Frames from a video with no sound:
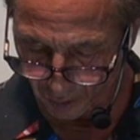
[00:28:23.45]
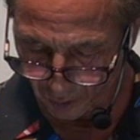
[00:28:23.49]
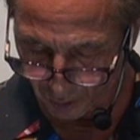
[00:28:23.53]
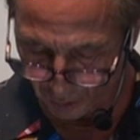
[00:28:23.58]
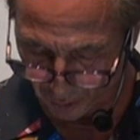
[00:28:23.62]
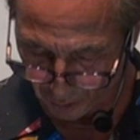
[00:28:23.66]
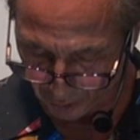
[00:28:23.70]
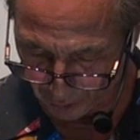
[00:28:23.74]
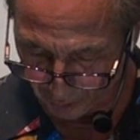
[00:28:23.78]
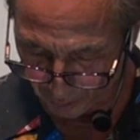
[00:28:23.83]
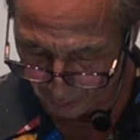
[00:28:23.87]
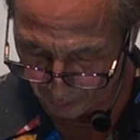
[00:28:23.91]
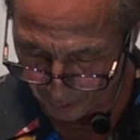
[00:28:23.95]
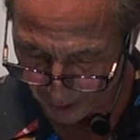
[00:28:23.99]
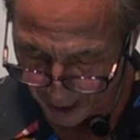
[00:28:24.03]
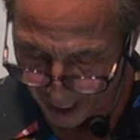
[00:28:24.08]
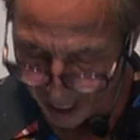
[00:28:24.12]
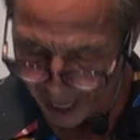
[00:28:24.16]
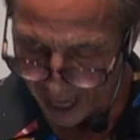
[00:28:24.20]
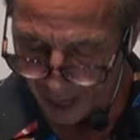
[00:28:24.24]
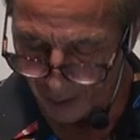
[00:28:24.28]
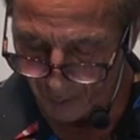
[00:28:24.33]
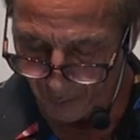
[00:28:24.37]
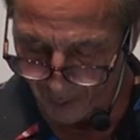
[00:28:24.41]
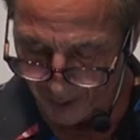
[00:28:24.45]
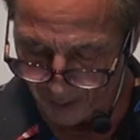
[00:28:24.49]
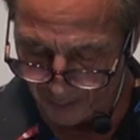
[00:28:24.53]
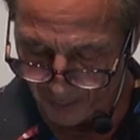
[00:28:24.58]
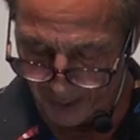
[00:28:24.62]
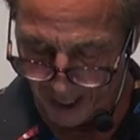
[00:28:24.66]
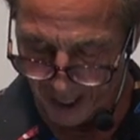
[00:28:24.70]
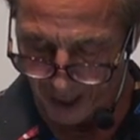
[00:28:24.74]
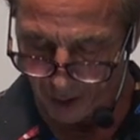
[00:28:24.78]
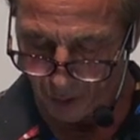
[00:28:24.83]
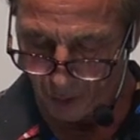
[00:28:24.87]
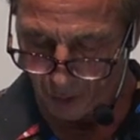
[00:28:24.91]
to you, and
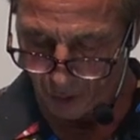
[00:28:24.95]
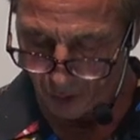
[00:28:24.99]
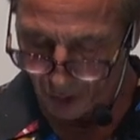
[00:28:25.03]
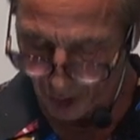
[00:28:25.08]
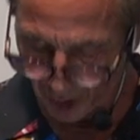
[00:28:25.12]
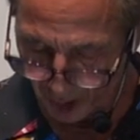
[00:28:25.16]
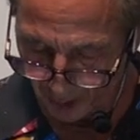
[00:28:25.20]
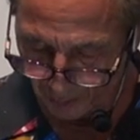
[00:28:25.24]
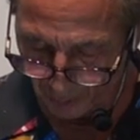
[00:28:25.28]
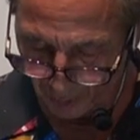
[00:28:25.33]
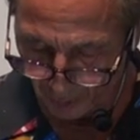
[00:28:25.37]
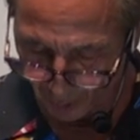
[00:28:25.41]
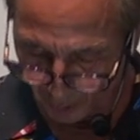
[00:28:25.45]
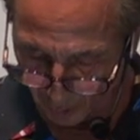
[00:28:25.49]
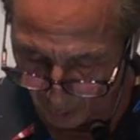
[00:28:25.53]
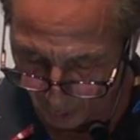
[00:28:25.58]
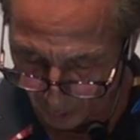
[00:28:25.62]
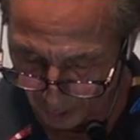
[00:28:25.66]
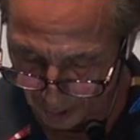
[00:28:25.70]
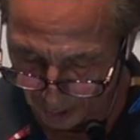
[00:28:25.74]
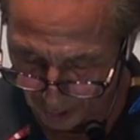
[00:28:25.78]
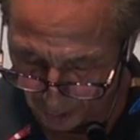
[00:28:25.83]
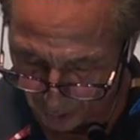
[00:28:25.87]
repay her double according